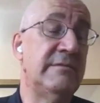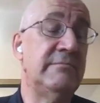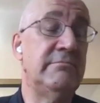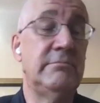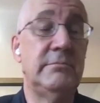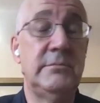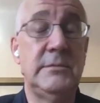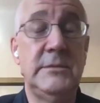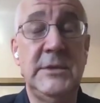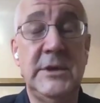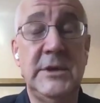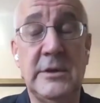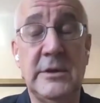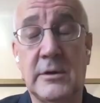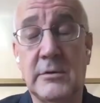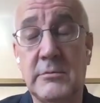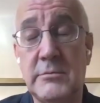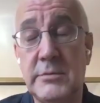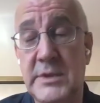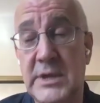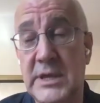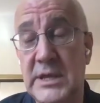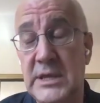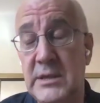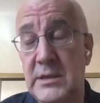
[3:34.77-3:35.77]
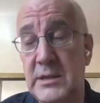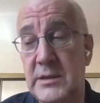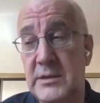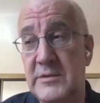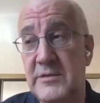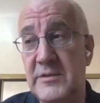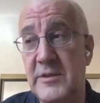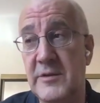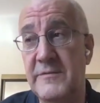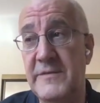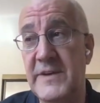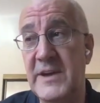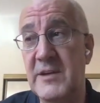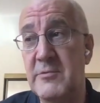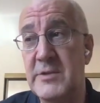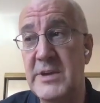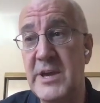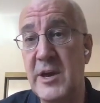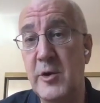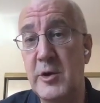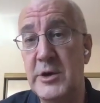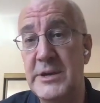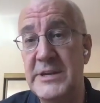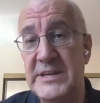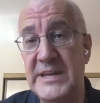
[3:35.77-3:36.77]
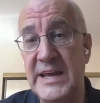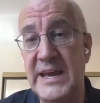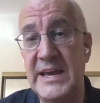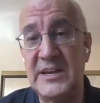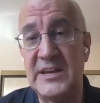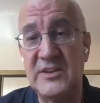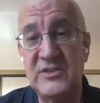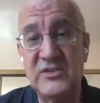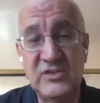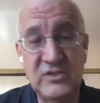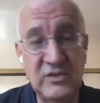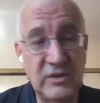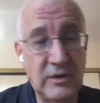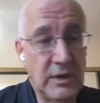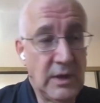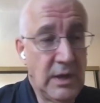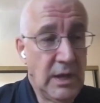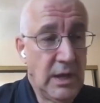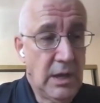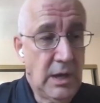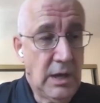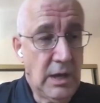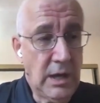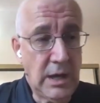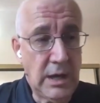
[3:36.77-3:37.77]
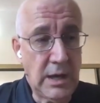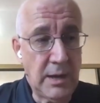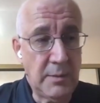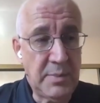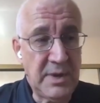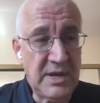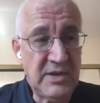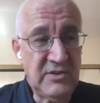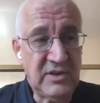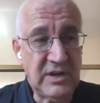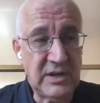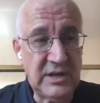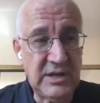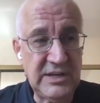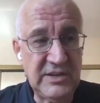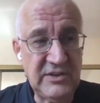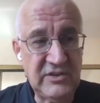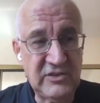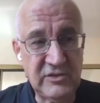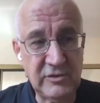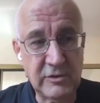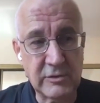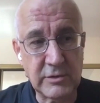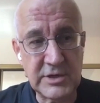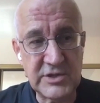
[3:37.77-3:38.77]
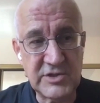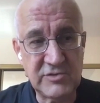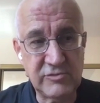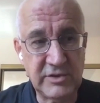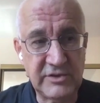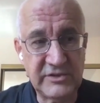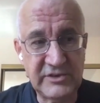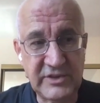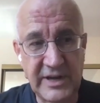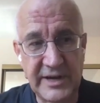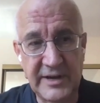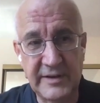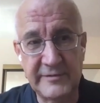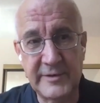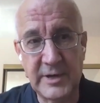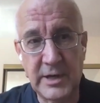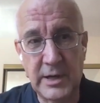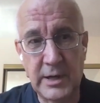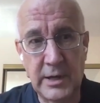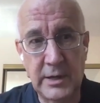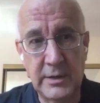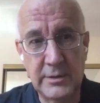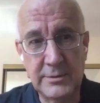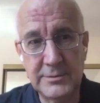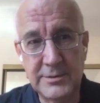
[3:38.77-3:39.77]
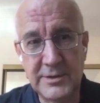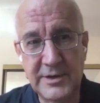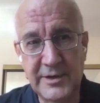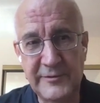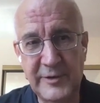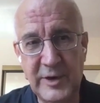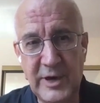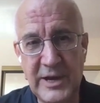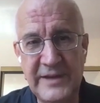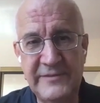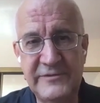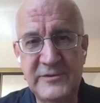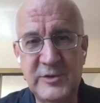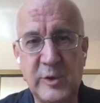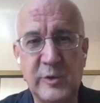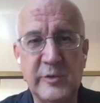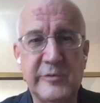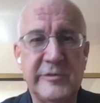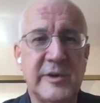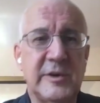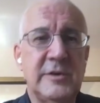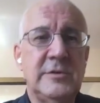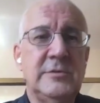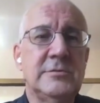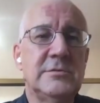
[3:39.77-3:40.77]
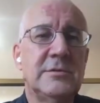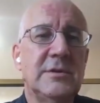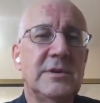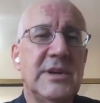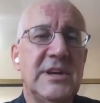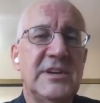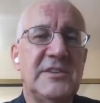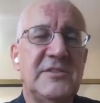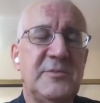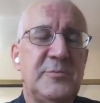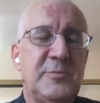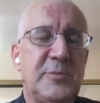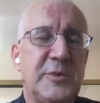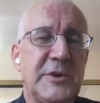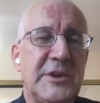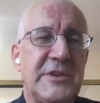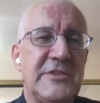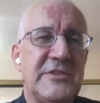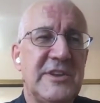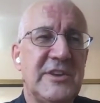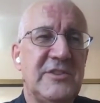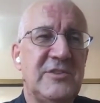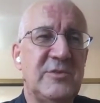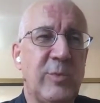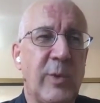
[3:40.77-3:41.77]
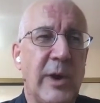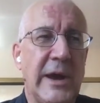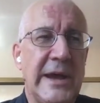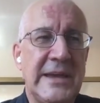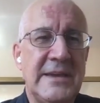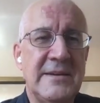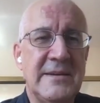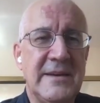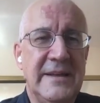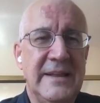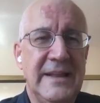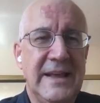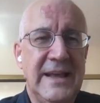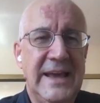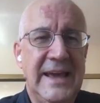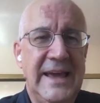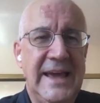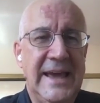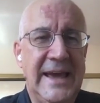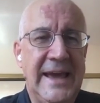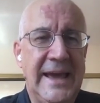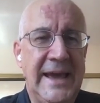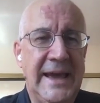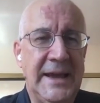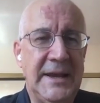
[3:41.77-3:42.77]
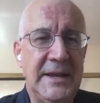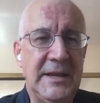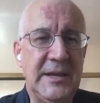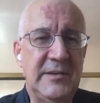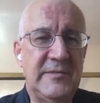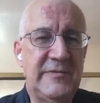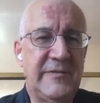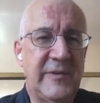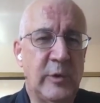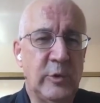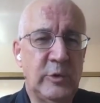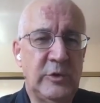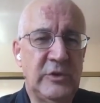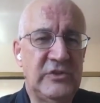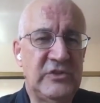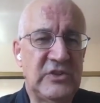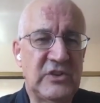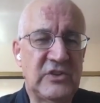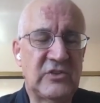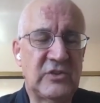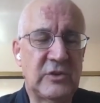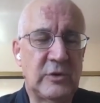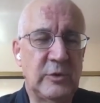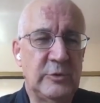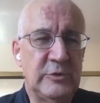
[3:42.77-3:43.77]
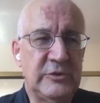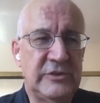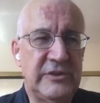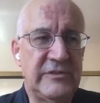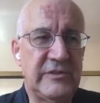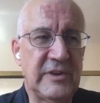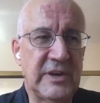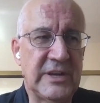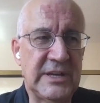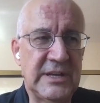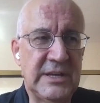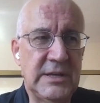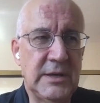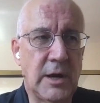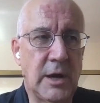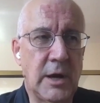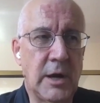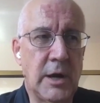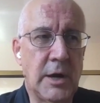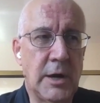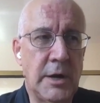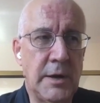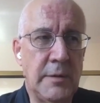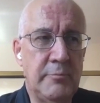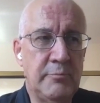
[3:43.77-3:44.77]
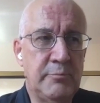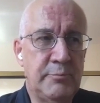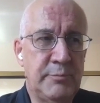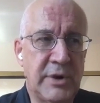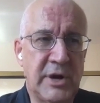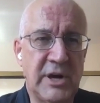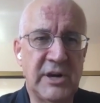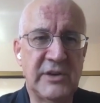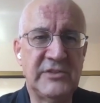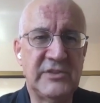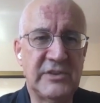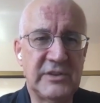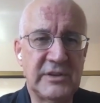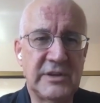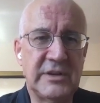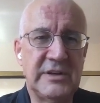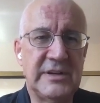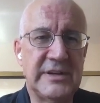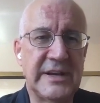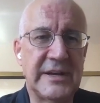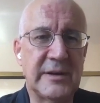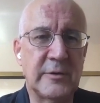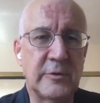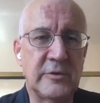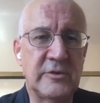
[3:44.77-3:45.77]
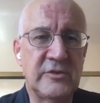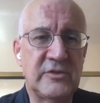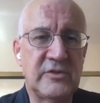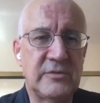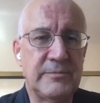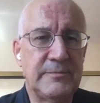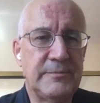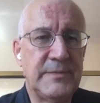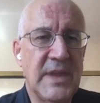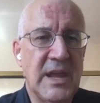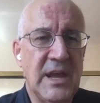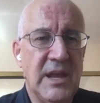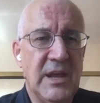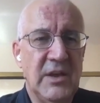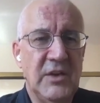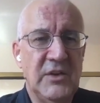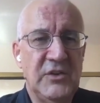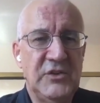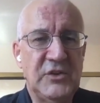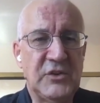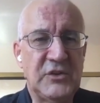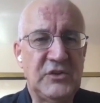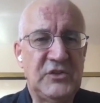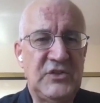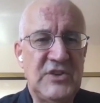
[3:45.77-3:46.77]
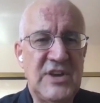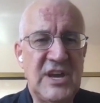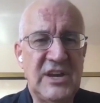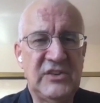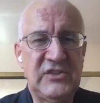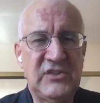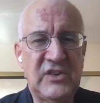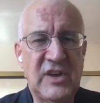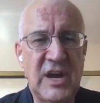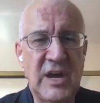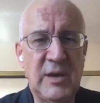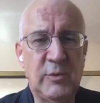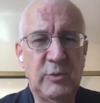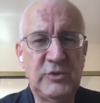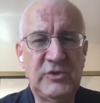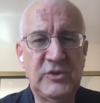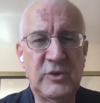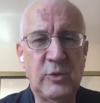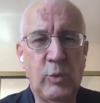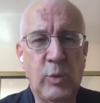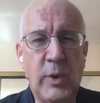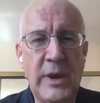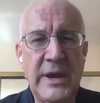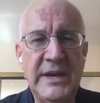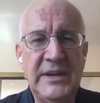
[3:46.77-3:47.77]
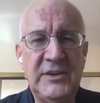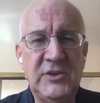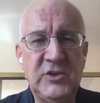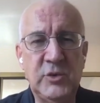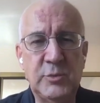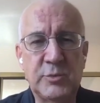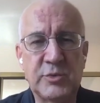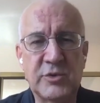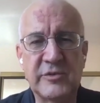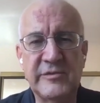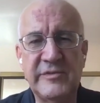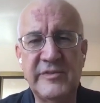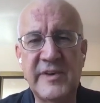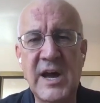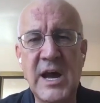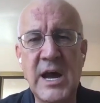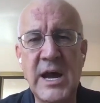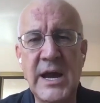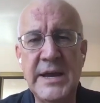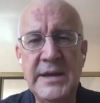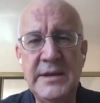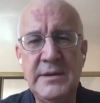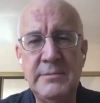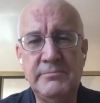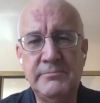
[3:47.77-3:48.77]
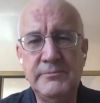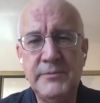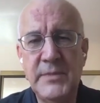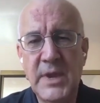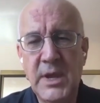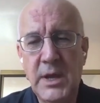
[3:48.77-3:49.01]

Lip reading: and the very early days, basically storage was kind of a leftover, let's put it this way, and it focused exclusively on pods and containers. So CSI was a way to provide